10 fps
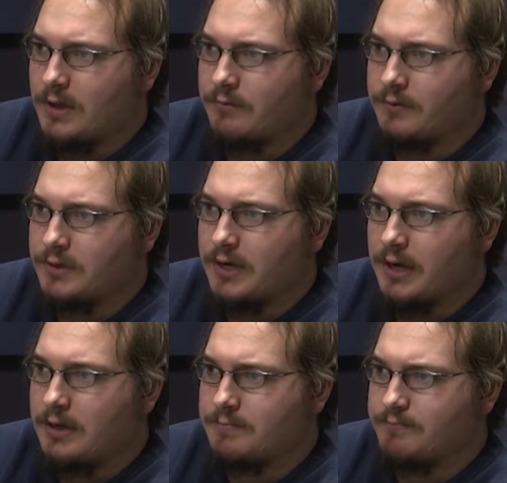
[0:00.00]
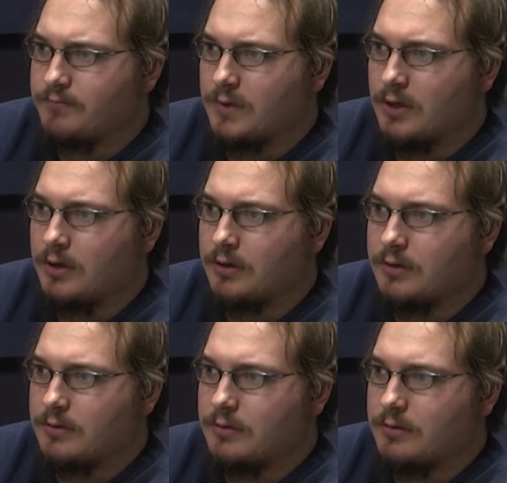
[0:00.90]
I forget.
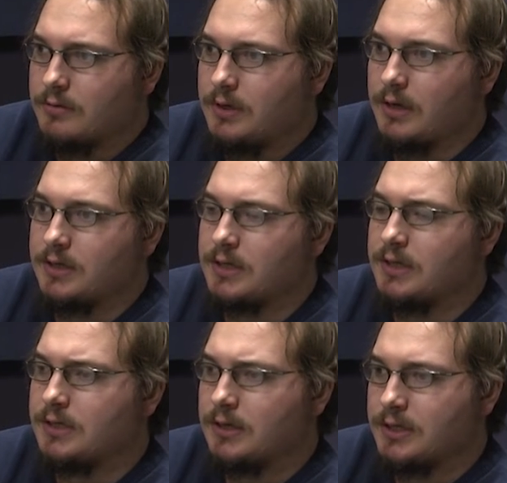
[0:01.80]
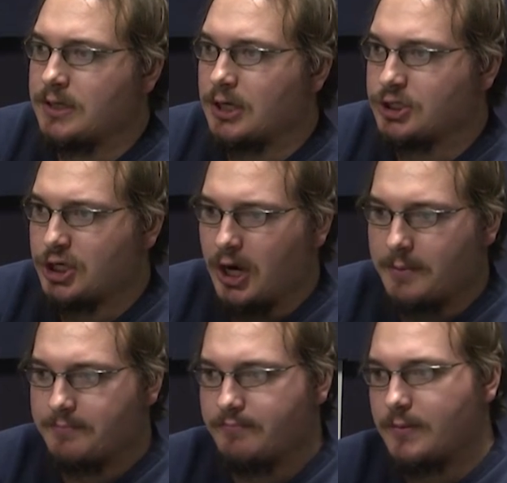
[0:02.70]
Yeah, he got
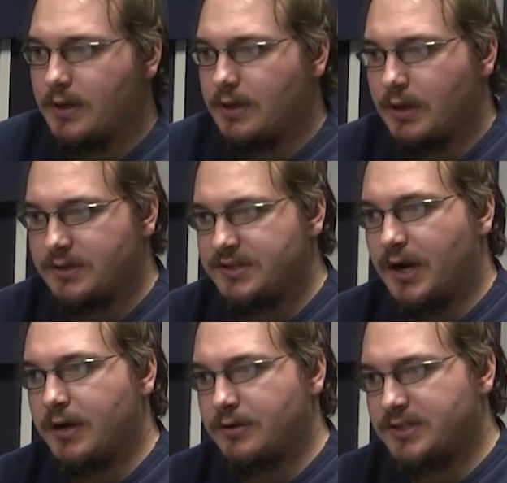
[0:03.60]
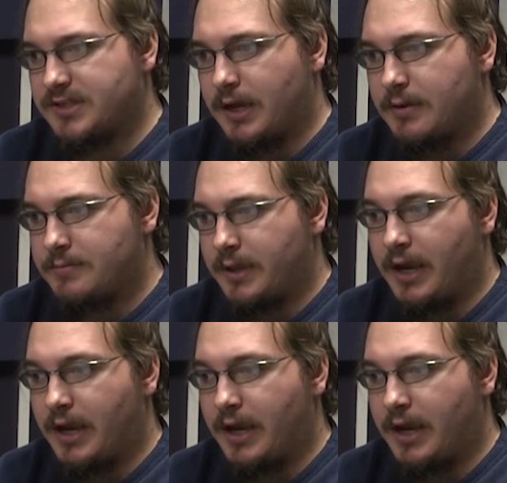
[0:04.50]
shot and died on set.